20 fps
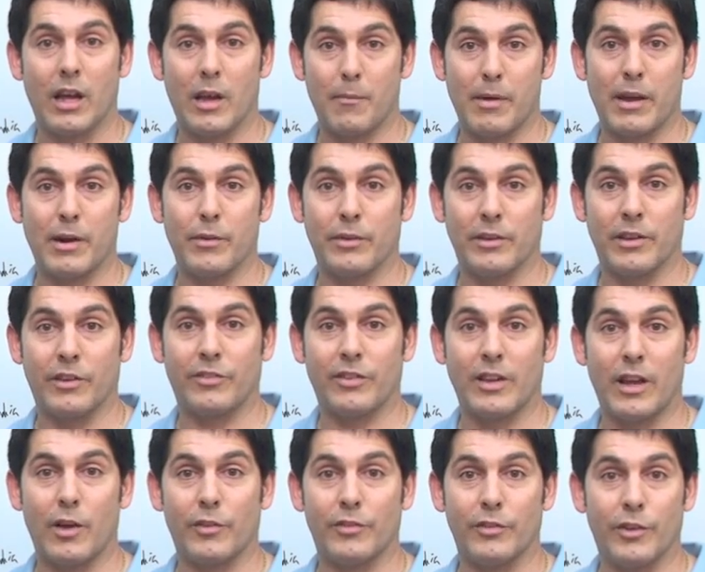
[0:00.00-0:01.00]
better in the
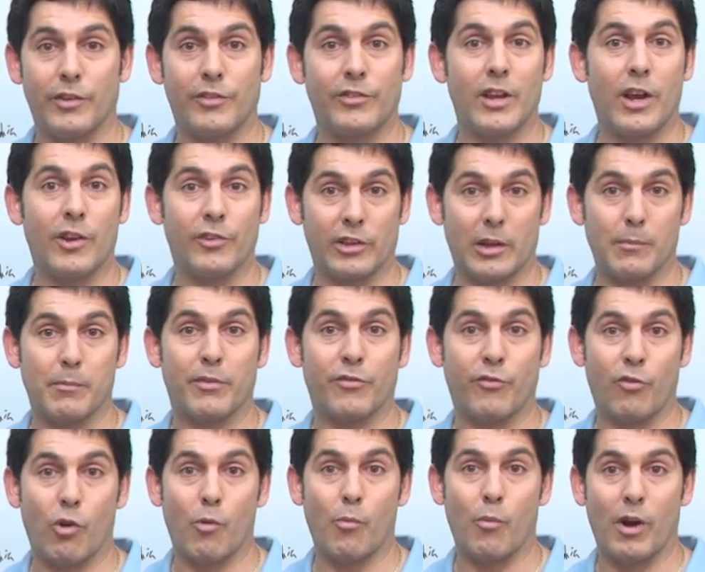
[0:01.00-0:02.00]
cells, and those cells can
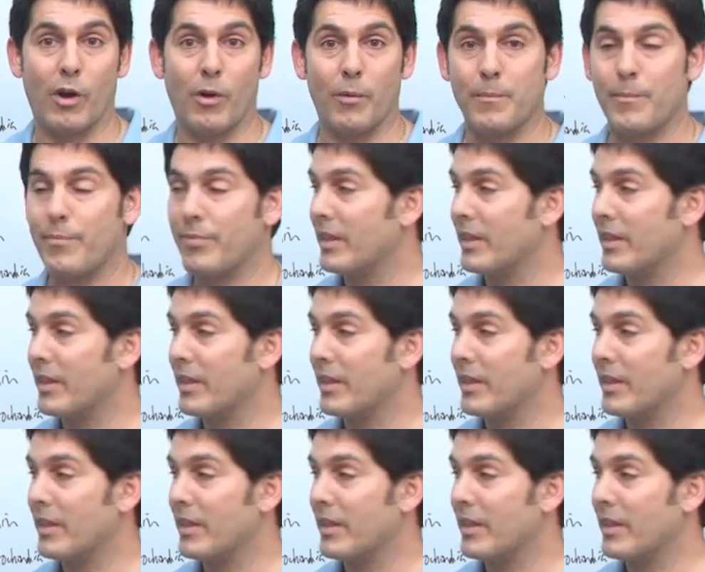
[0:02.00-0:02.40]
perform well.